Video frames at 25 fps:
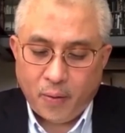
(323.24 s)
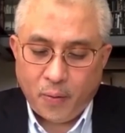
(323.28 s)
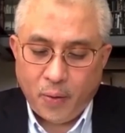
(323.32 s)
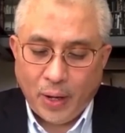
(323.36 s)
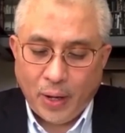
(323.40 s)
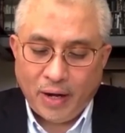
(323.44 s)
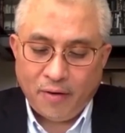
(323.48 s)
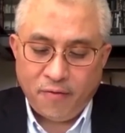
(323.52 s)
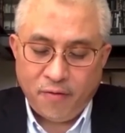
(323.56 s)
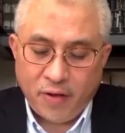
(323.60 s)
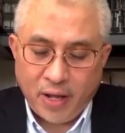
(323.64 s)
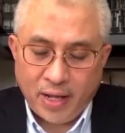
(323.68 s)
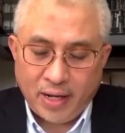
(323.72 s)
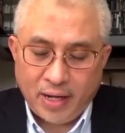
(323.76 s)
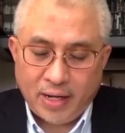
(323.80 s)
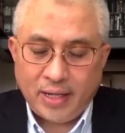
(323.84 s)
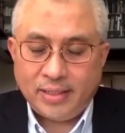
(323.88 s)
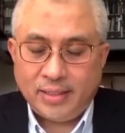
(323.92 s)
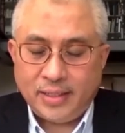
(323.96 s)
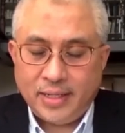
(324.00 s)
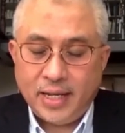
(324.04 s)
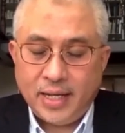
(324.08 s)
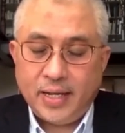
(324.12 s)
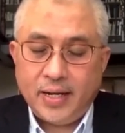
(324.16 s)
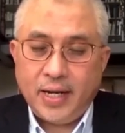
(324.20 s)
at
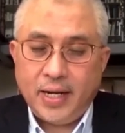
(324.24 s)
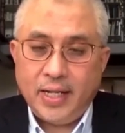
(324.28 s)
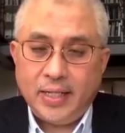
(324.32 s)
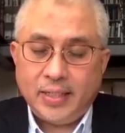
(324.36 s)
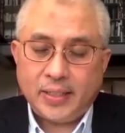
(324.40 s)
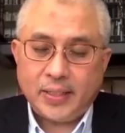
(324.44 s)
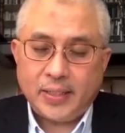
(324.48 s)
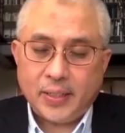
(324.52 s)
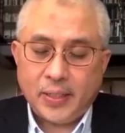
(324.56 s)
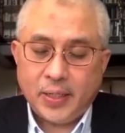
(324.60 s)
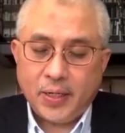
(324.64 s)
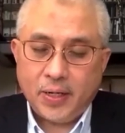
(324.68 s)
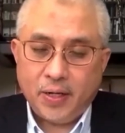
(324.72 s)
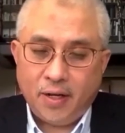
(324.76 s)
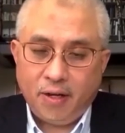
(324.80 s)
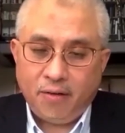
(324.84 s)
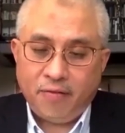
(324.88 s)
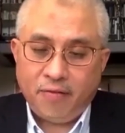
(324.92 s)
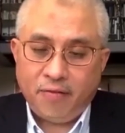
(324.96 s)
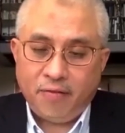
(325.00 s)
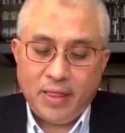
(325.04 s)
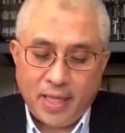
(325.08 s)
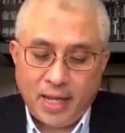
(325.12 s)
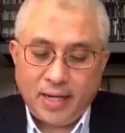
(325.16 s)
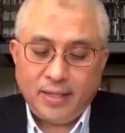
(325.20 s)
various degrees of
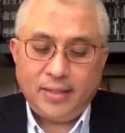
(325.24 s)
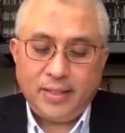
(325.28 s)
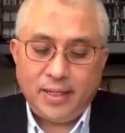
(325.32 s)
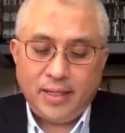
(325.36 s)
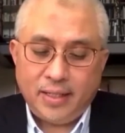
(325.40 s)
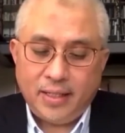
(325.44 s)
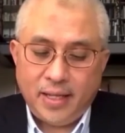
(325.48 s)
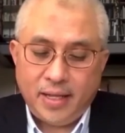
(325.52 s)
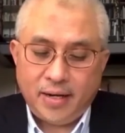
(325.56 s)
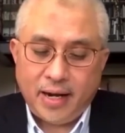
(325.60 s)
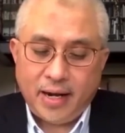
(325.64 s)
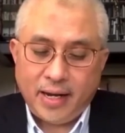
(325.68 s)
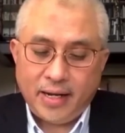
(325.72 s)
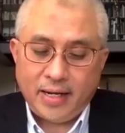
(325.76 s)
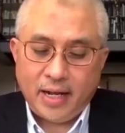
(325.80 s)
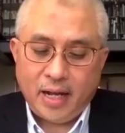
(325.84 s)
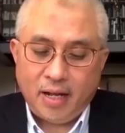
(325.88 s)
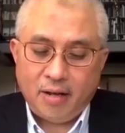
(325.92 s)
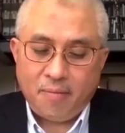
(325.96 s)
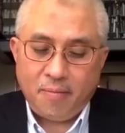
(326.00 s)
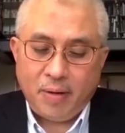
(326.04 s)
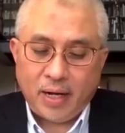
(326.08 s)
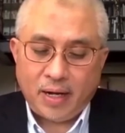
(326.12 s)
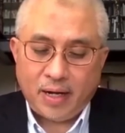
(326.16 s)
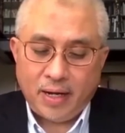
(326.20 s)
intensity right
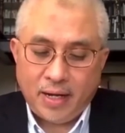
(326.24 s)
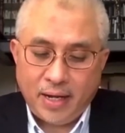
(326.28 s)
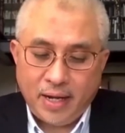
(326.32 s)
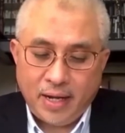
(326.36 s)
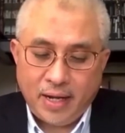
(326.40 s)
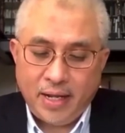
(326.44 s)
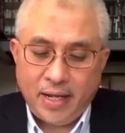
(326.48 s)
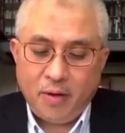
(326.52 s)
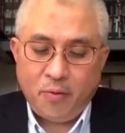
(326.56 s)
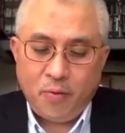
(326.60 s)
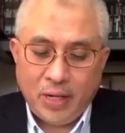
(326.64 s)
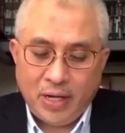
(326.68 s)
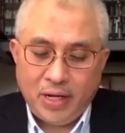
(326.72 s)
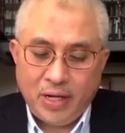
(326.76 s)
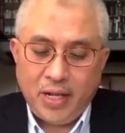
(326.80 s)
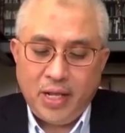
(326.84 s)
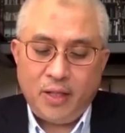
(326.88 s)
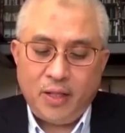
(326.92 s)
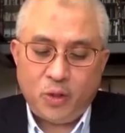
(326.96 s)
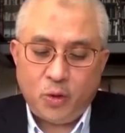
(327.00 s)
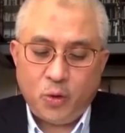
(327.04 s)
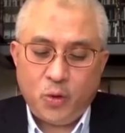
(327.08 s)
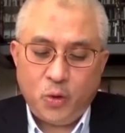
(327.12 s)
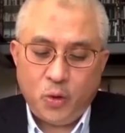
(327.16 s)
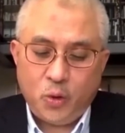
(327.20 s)
now, but clearly we
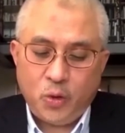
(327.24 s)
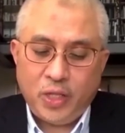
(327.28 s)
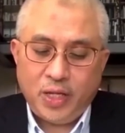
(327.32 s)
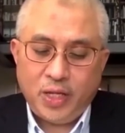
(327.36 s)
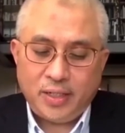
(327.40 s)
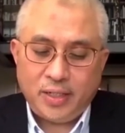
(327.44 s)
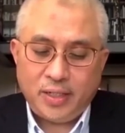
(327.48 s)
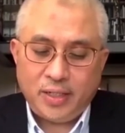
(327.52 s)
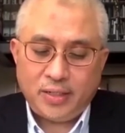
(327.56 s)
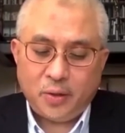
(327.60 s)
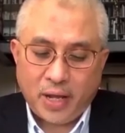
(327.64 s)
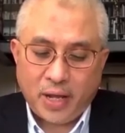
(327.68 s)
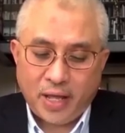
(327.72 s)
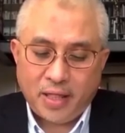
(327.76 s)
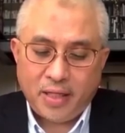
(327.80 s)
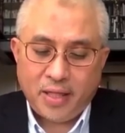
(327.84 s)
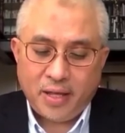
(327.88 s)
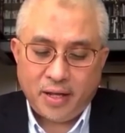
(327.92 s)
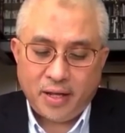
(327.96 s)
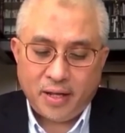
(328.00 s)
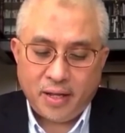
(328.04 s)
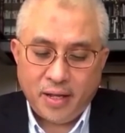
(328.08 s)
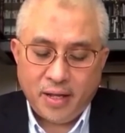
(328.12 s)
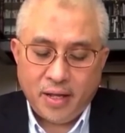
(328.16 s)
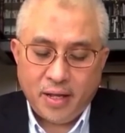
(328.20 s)
need to do this
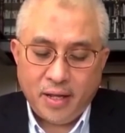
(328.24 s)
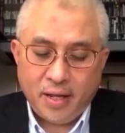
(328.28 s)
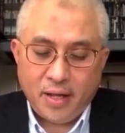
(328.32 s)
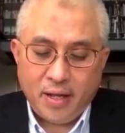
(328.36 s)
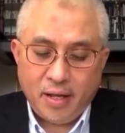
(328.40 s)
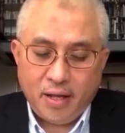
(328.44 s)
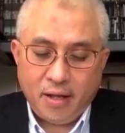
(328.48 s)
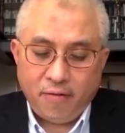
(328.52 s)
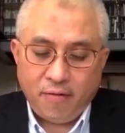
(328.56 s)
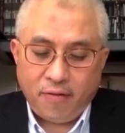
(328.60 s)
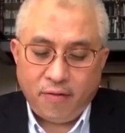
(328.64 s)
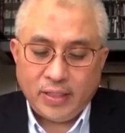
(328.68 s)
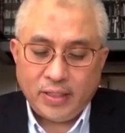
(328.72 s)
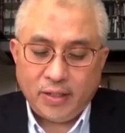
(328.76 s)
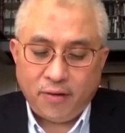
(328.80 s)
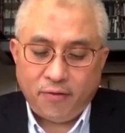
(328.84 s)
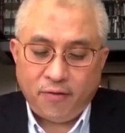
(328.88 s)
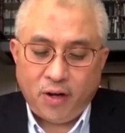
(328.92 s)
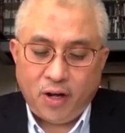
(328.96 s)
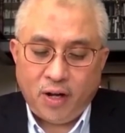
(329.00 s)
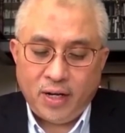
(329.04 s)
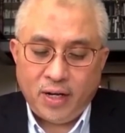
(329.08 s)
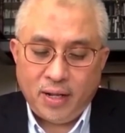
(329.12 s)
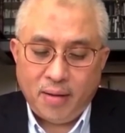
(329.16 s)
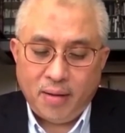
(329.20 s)
together. First of
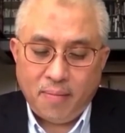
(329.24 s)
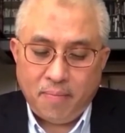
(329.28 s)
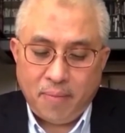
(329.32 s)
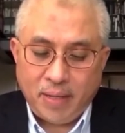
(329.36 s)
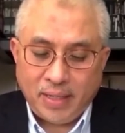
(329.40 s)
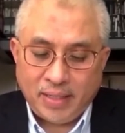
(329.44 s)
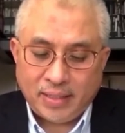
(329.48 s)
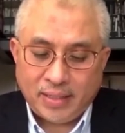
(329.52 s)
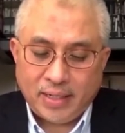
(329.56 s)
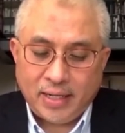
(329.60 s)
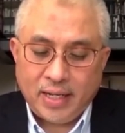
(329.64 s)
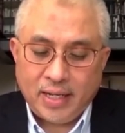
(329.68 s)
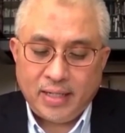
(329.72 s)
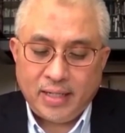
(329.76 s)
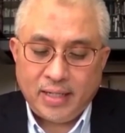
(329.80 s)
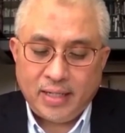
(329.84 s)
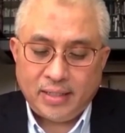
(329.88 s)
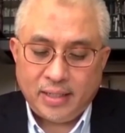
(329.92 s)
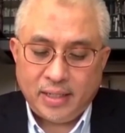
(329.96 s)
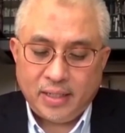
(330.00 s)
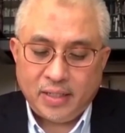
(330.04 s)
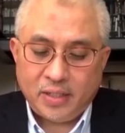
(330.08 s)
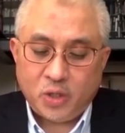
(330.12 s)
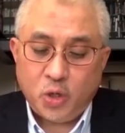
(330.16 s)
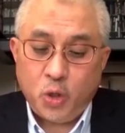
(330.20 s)
all, in
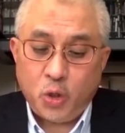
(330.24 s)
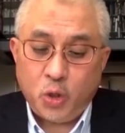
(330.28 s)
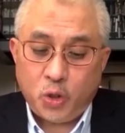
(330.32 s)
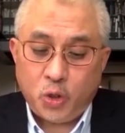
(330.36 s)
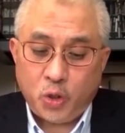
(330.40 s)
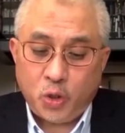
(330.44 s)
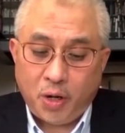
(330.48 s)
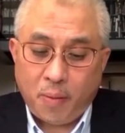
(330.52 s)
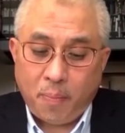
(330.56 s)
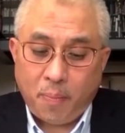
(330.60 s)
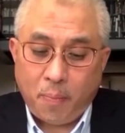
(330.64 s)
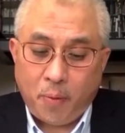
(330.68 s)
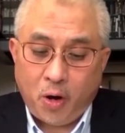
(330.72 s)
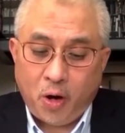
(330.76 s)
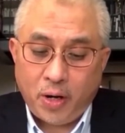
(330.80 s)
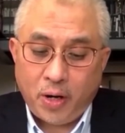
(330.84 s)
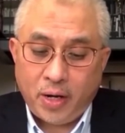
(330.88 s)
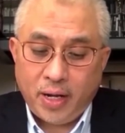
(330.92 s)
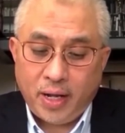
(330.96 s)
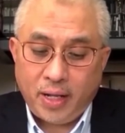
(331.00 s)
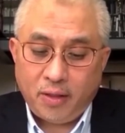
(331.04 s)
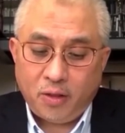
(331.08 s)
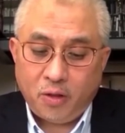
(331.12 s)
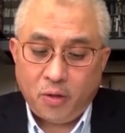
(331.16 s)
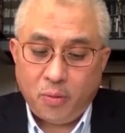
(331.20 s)
business, it's good to report
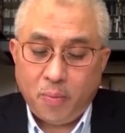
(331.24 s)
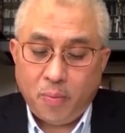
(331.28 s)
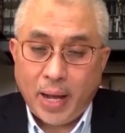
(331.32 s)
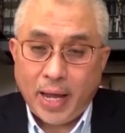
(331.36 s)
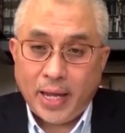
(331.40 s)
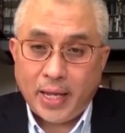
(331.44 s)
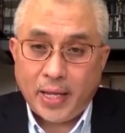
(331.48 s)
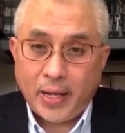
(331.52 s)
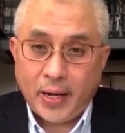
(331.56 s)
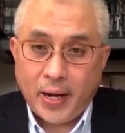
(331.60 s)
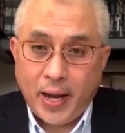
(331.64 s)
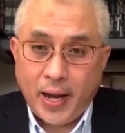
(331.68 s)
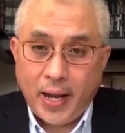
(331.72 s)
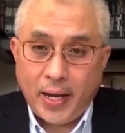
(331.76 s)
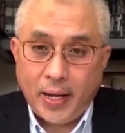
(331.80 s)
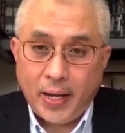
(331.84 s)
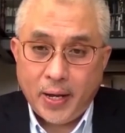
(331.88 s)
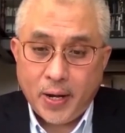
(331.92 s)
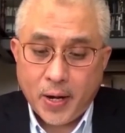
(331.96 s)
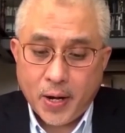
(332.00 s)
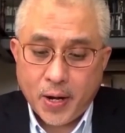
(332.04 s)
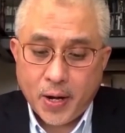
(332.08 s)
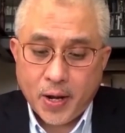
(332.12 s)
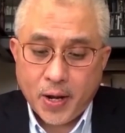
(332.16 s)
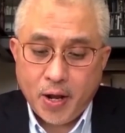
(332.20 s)
that to migrate
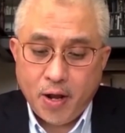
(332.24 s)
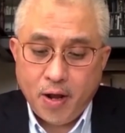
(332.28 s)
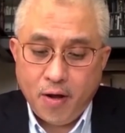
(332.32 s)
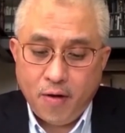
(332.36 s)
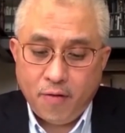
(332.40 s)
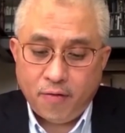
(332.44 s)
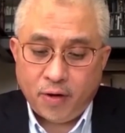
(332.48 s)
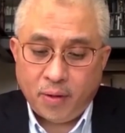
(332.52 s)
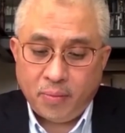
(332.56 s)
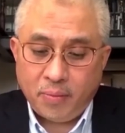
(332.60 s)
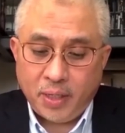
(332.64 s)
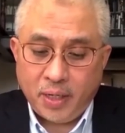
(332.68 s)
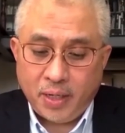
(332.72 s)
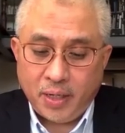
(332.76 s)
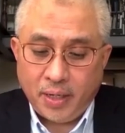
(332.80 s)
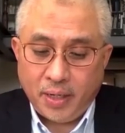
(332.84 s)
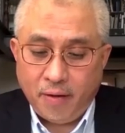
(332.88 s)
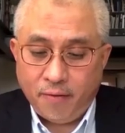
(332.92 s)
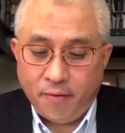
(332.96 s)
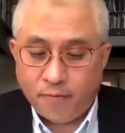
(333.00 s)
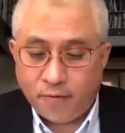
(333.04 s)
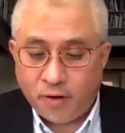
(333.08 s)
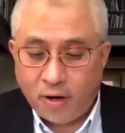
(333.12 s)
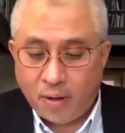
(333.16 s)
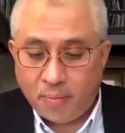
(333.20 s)
from
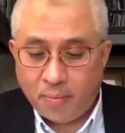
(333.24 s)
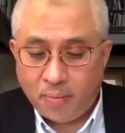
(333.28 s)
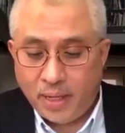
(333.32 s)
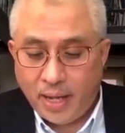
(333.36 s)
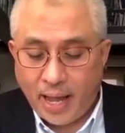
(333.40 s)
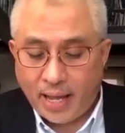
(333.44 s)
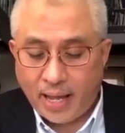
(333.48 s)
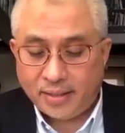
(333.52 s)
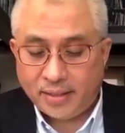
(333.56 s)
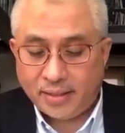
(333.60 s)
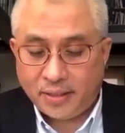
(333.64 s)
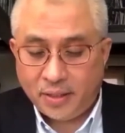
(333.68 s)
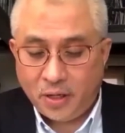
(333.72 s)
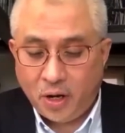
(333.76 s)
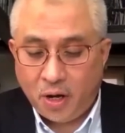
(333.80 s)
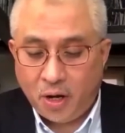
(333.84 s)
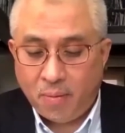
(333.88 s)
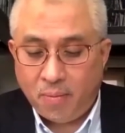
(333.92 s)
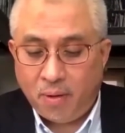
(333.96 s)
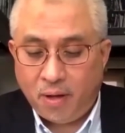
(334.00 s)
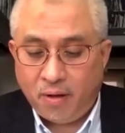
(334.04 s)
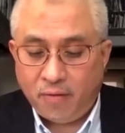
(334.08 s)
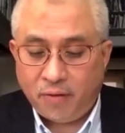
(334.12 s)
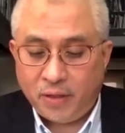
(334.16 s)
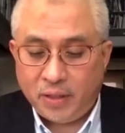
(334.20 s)
the
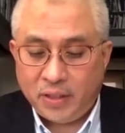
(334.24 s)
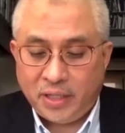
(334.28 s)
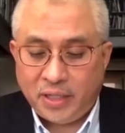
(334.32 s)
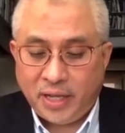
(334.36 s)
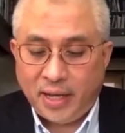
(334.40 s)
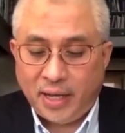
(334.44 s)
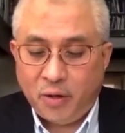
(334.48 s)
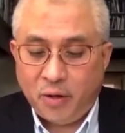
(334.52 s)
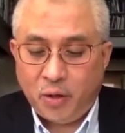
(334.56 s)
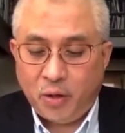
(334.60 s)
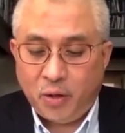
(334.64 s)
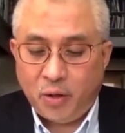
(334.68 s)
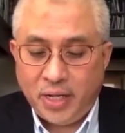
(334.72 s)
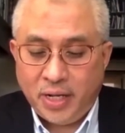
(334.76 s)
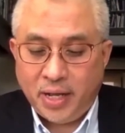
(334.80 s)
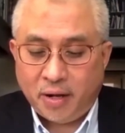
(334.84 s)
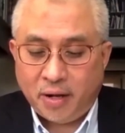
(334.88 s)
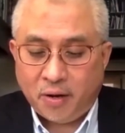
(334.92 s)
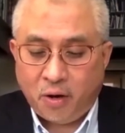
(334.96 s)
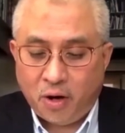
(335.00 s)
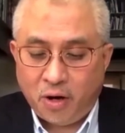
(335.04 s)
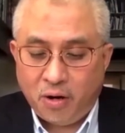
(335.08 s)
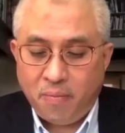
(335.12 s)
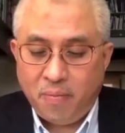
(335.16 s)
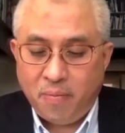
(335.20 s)
axiom of a shareholder
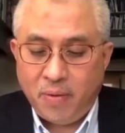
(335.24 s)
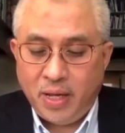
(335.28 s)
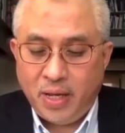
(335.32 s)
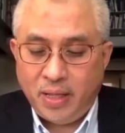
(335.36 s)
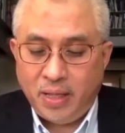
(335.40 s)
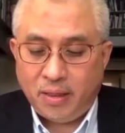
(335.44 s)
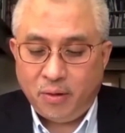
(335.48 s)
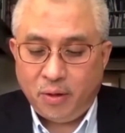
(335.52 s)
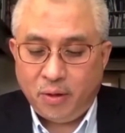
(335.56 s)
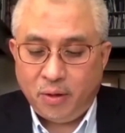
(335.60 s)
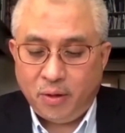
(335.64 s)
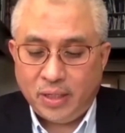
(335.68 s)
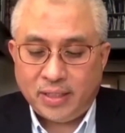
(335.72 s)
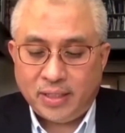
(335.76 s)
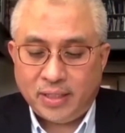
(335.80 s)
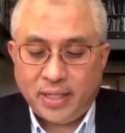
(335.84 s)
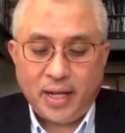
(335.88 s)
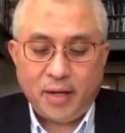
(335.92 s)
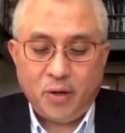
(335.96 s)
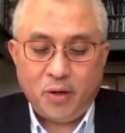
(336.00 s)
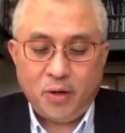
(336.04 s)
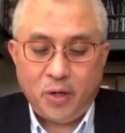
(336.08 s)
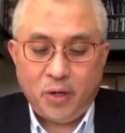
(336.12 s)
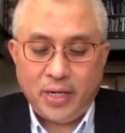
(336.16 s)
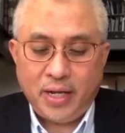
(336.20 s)
economy to a
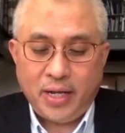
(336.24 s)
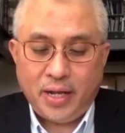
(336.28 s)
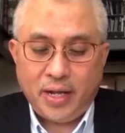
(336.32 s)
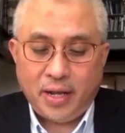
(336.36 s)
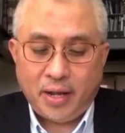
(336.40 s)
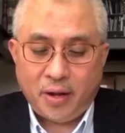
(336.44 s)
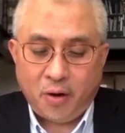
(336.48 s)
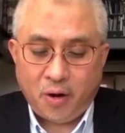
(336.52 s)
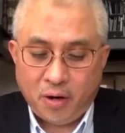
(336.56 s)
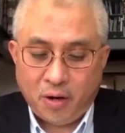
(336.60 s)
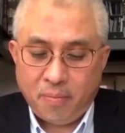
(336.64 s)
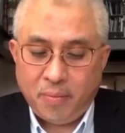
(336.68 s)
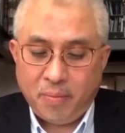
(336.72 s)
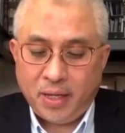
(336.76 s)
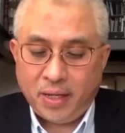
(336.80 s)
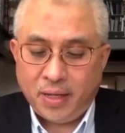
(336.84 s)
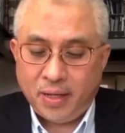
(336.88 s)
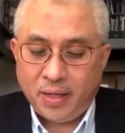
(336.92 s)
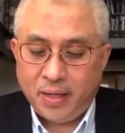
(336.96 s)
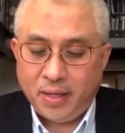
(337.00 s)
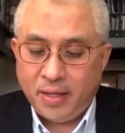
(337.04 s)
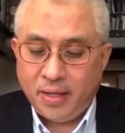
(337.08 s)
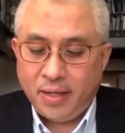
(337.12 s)
stakeholder economy.